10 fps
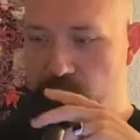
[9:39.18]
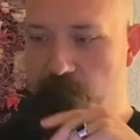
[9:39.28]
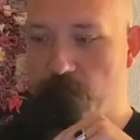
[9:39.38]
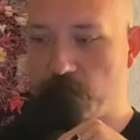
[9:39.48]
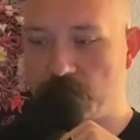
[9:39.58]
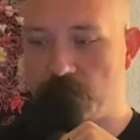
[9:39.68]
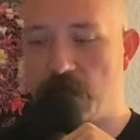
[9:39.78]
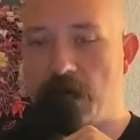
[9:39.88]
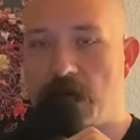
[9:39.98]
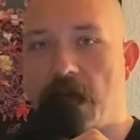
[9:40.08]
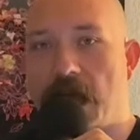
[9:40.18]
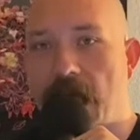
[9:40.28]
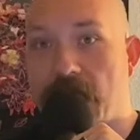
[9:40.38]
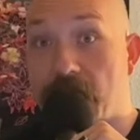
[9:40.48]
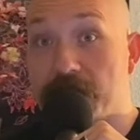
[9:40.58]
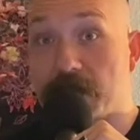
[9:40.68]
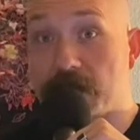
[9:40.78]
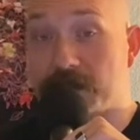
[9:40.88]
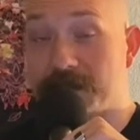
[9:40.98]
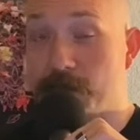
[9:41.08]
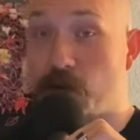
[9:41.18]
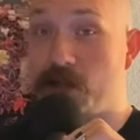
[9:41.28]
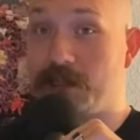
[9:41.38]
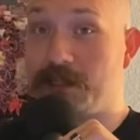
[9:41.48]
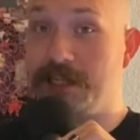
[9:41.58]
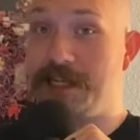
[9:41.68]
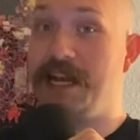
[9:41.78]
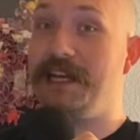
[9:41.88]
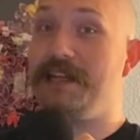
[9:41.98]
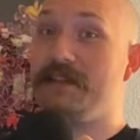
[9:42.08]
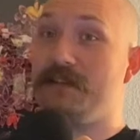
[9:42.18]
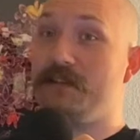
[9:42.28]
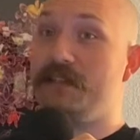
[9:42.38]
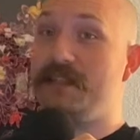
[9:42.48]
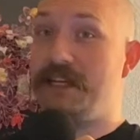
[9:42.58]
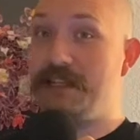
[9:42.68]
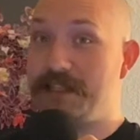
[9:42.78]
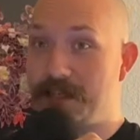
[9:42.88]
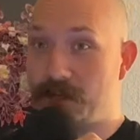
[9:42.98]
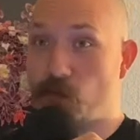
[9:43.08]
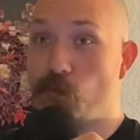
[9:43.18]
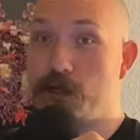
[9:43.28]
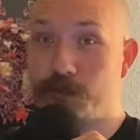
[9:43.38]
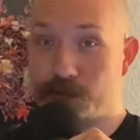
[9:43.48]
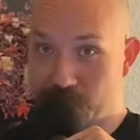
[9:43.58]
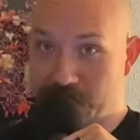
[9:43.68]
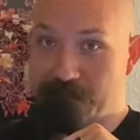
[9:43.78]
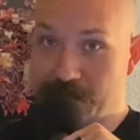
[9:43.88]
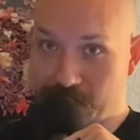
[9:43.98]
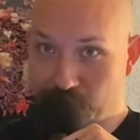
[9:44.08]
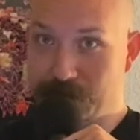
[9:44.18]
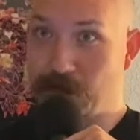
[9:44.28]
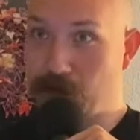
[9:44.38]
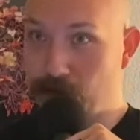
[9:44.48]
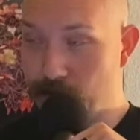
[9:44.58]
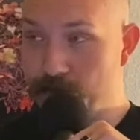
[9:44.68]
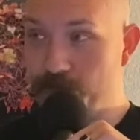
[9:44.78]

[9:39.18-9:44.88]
goat. And symbolically taking the sins into the wilderness is also